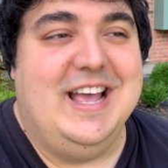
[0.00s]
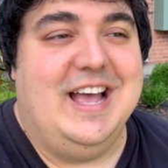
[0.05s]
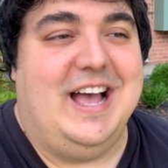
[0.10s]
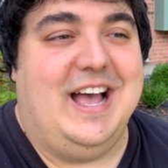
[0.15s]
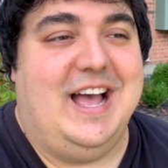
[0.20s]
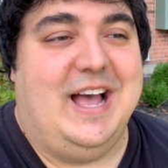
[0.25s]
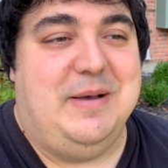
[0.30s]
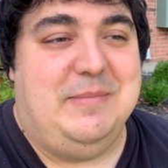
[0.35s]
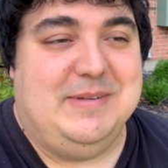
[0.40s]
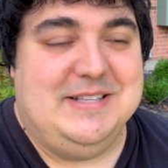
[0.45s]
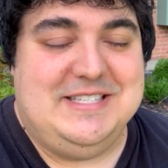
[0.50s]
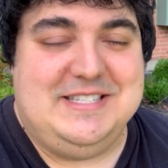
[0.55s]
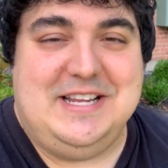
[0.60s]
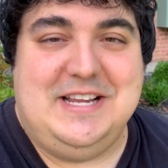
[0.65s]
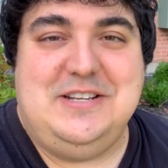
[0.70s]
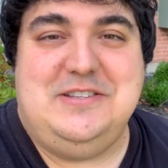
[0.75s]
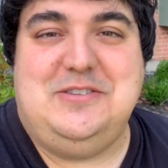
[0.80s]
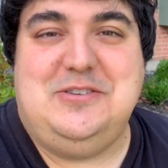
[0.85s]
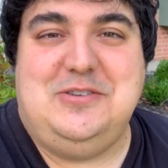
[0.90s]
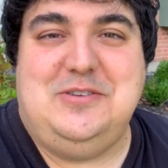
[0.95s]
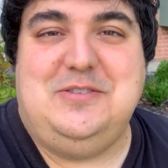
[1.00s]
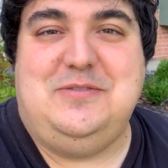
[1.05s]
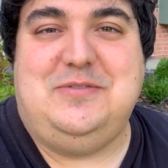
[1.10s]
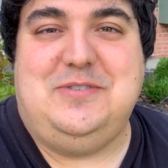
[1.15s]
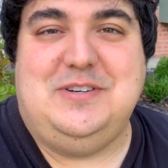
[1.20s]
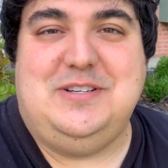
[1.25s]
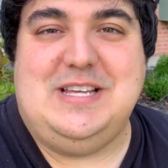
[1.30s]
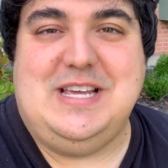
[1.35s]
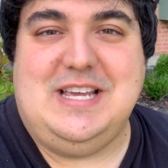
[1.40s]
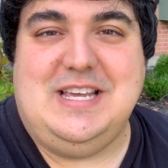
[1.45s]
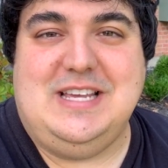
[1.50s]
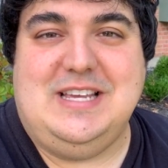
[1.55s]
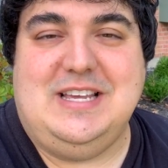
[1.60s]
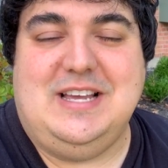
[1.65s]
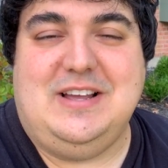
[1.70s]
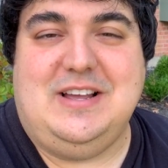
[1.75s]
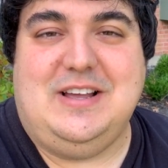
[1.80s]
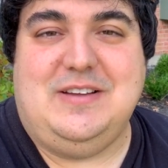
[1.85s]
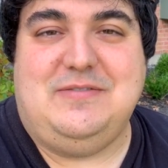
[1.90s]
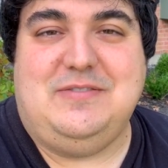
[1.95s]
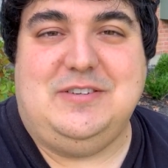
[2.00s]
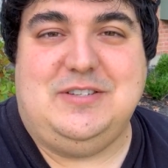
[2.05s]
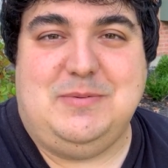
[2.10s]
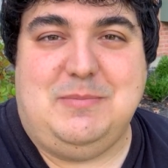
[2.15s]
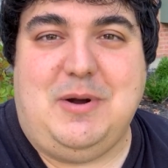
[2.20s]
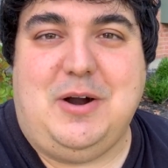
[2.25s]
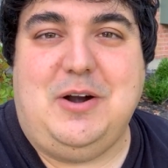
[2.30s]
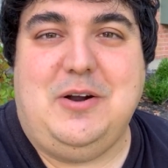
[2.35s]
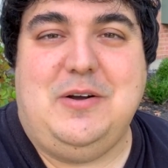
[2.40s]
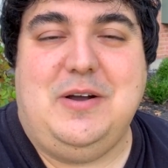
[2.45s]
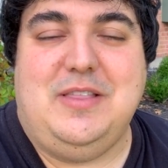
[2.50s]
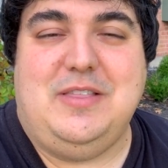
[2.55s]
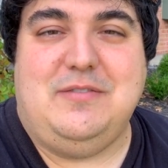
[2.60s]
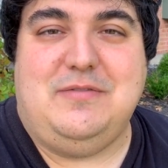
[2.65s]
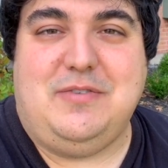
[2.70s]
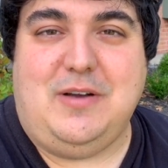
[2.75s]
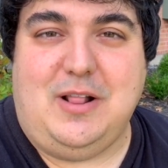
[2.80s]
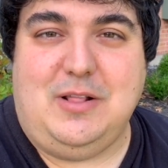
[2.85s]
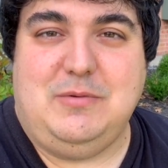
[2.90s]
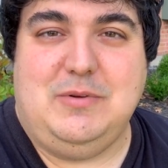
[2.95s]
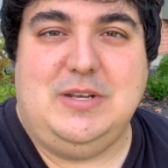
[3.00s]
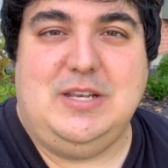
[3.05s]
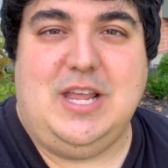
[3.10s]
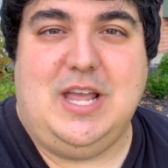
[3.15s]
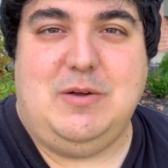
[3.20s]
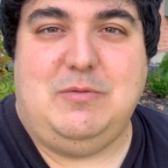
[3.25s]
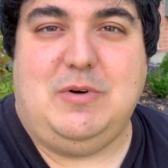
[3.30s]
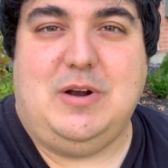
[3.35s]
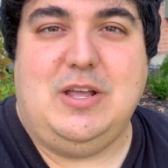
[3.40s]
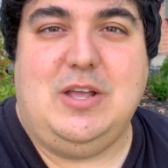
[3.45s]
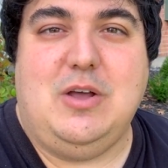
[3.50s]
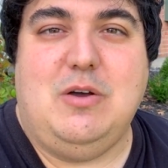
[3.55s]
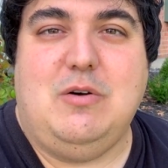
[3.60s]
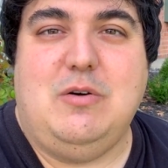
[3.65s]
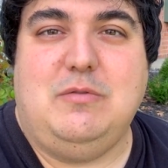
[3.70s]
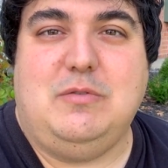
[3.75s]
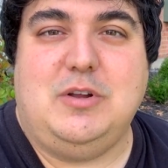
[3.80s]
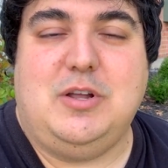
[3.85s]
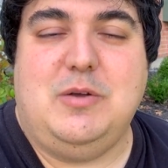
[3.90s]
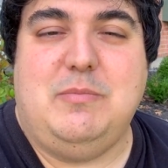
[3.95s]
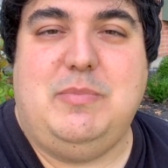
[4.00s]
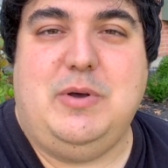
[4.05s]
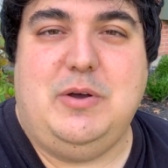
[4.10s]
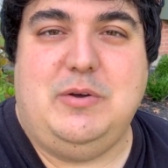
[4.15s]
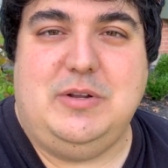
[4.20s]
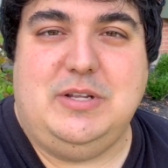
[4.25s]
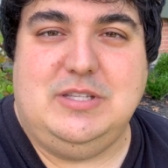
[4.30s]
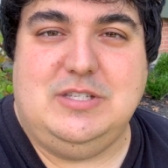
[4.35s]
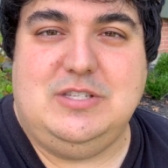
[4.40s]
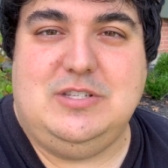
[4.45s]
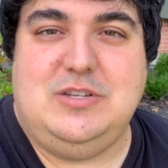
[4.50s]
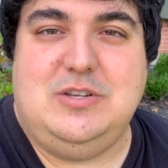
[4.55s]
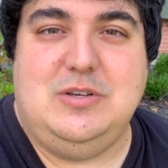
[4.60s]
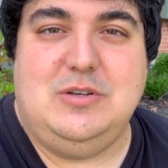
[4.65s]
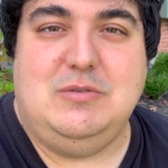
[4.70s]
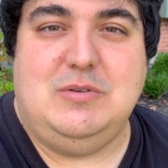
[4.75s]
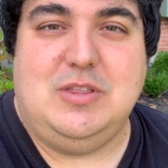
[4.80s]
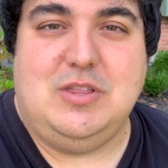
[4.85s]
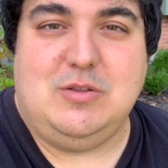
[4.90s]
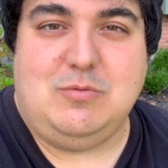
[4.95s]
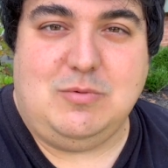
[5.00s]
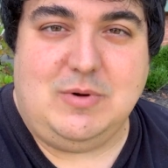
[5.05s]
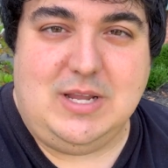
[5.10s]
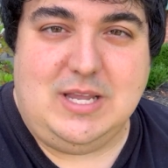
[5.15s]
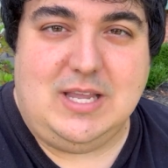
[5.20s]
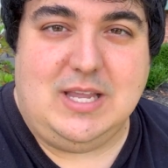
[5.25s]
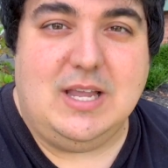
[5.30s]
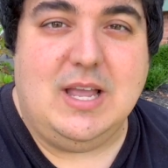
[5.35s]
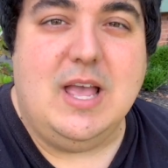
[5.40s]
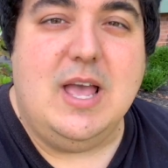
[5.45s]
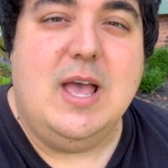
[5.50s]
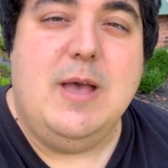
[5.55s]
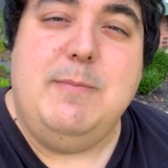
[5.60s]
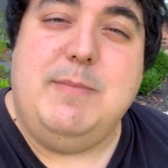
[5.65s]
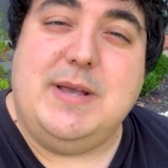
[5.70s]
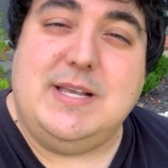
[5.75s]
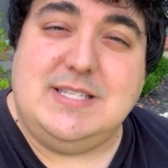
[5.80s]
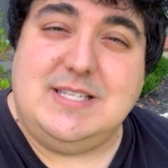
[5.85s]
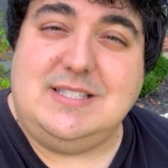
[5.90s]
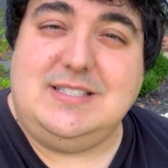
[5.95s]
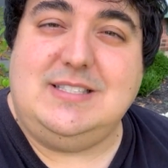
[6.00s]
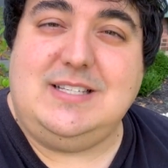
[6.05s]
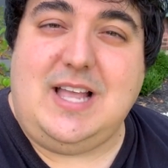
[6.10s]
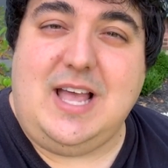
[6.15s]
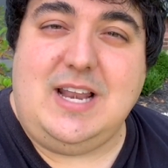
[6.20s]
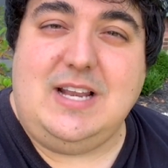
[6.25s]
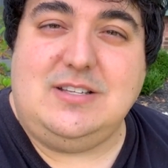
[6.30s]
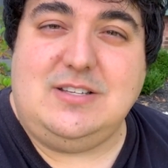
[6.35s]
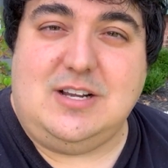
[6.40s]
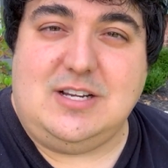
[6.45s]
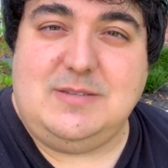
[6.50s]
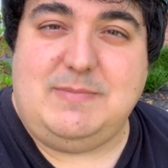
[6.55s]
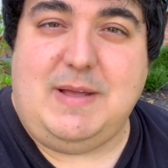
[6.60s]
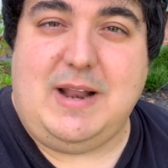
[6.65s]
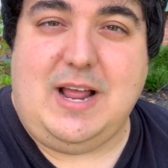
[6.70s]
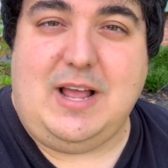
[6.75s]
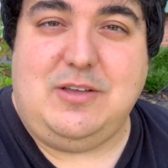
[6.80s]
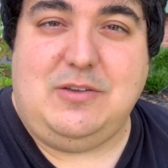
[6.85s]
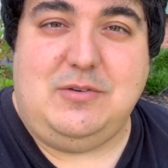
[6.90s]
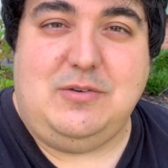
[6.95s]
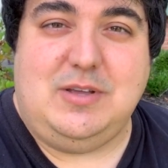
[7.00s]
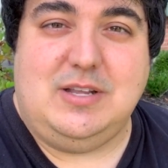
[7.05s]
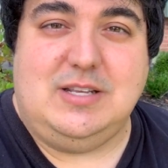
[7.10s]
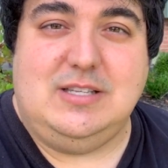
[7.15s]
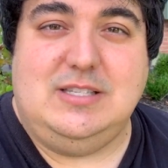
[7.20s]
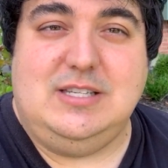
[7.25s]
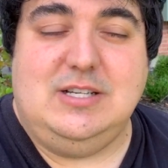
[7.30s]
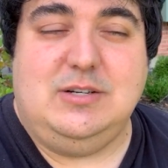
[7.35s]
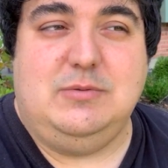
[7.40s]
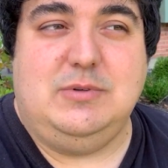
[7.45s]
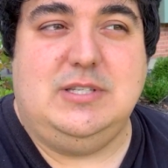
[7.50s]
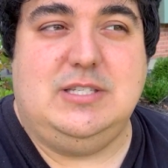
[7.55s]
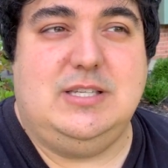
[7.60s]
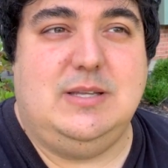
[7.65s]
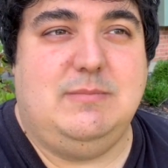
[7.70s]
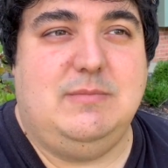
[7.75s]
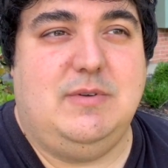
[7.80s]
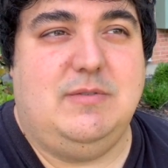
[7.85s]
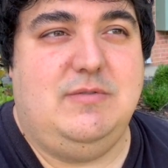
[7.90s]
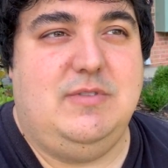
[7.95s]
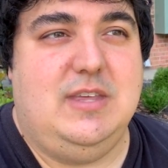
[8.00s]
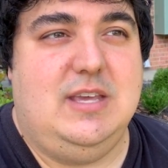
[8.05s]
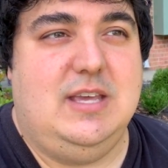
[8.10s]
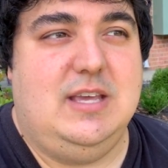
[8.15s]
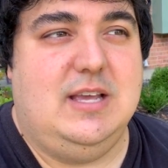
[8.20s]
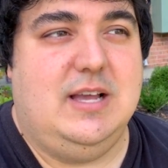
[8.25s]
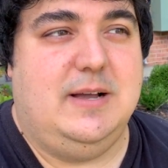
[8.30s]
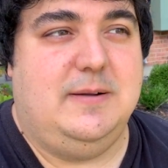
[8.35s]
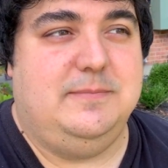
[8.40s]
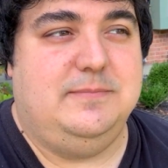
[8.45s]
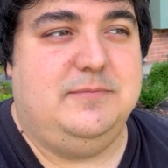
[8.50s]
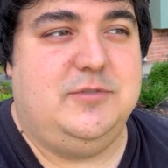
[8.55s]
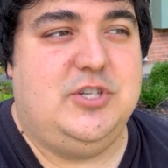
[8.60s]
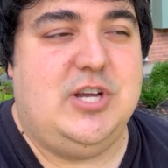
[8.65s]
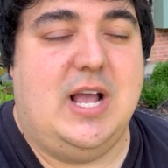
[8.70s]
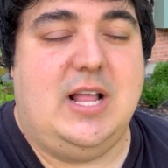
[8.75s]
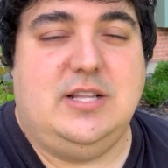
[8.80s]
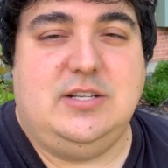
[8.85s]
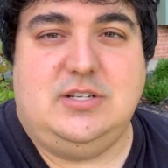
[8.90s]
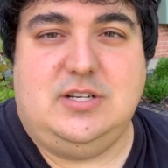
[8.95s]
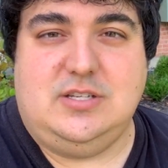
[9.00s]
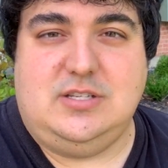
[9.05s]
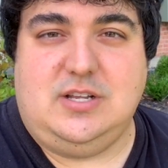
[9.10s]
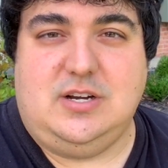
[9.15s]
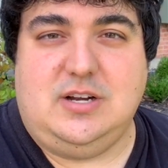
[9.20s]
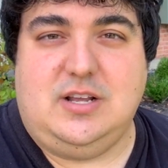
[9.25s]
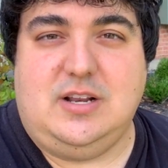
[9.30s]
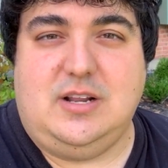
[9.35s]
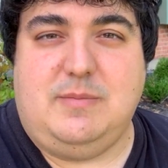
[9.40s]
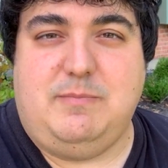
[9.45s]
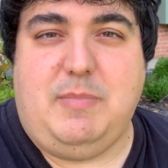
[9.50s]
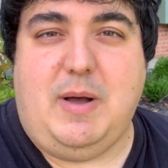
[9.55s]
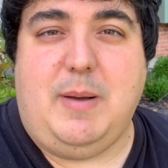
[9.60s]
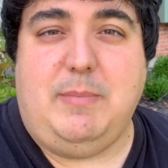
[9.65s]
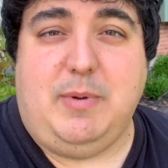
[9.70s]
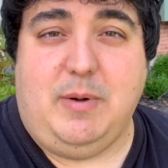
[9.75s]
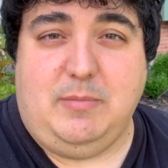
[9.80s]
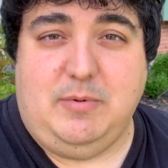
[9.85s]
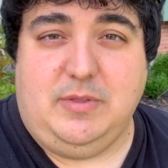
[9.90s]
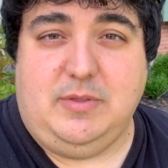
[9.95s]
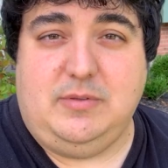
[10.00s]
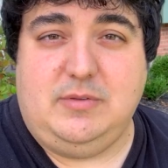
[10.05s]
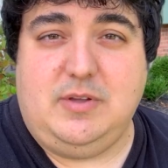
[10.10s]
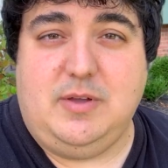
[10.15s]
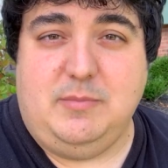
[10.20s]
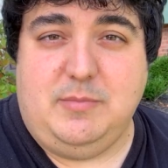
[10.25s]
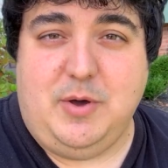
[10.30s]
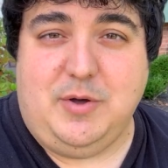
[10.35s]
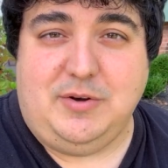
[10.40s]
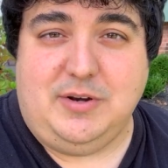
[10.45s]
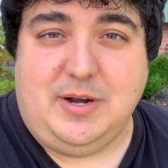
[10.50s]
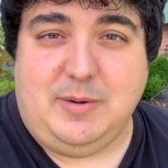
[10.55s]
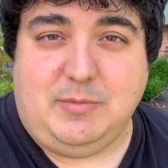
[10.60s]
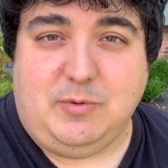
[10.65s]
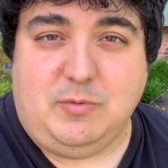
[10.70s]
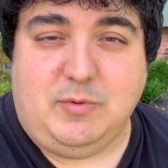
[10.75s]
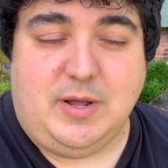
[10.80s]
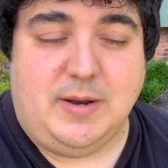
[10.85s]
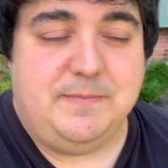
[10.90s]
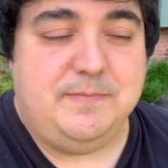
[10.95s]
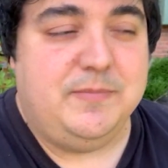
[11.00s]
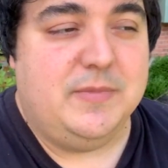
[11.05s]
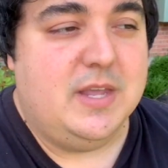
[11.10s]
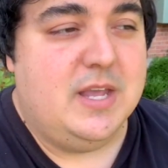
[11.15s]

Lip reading: but stay tuned for tomorrow and the following day where I go over components 2 and 3, because it kind of talks about how you can deal with some of the challenges that are going to pop up with component number 1.